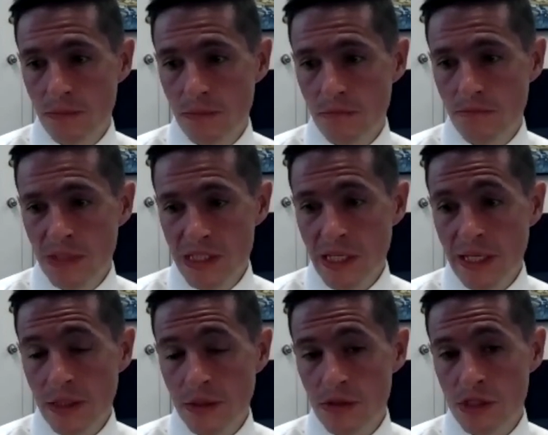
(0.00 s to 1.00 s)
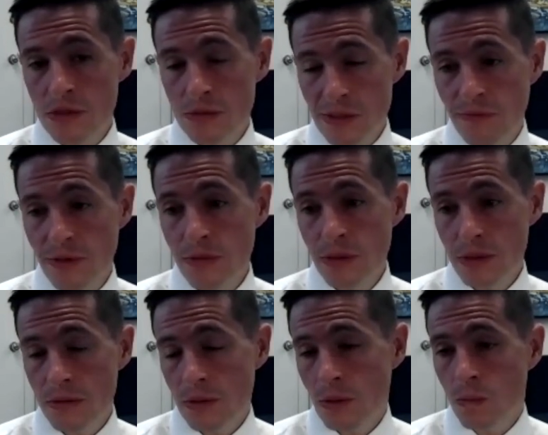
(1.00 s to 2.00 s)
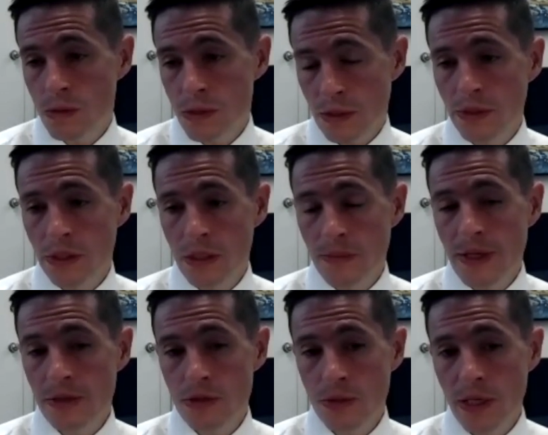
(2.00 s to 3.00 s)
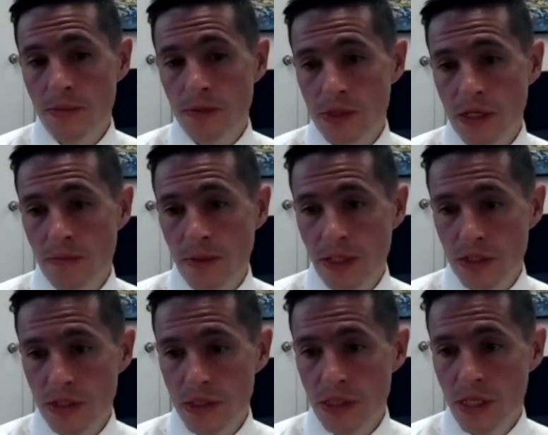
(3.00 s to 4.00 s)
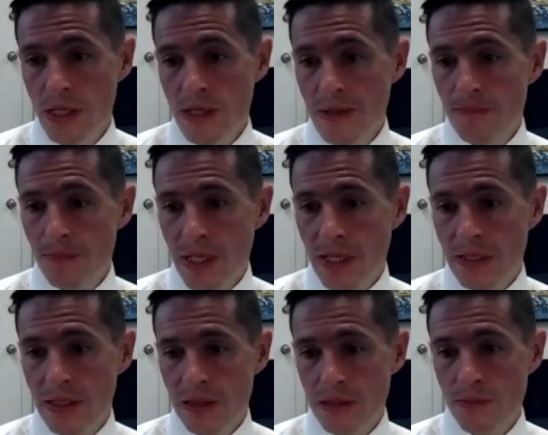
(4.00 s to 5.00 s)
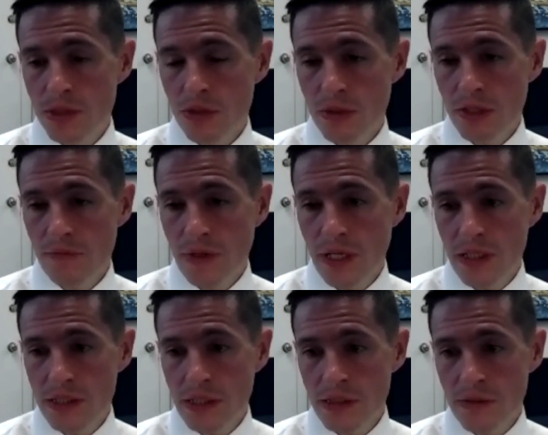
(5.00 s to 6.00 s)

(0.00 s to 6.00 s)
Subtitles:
misdiagnosis was frequent, was occurring in about 20% of patients, and that the majority of cases of